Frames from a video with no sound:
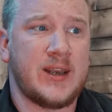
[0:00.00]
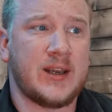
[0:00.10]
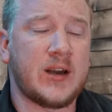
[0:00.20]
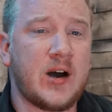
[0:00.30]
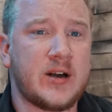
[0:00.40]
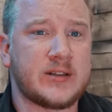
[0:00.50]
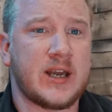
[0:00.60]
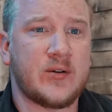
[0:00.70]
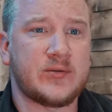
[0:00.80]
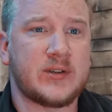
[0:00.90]
in car
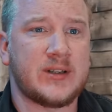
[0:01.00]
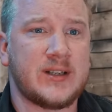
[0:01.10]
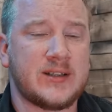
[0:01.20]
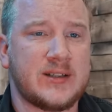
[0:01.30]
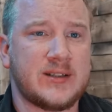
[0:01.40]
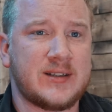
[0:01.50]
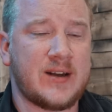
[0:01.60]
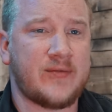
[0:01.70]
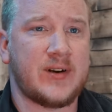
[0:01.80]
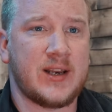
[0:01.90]
sales and this is
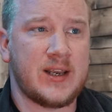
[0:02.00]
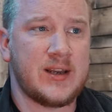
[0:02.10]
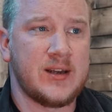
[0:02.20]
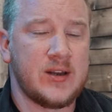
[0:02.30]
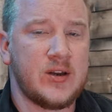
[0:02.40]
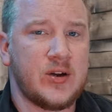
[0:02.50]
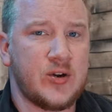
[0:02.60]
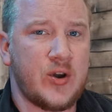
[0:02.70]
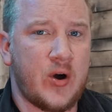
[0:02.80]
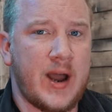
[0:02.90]
definitely
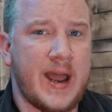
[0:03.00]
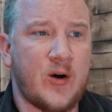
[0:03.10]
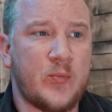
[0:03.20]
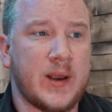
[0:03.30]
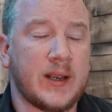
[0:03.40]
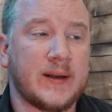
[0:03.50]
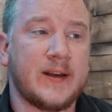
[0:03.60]
not helping.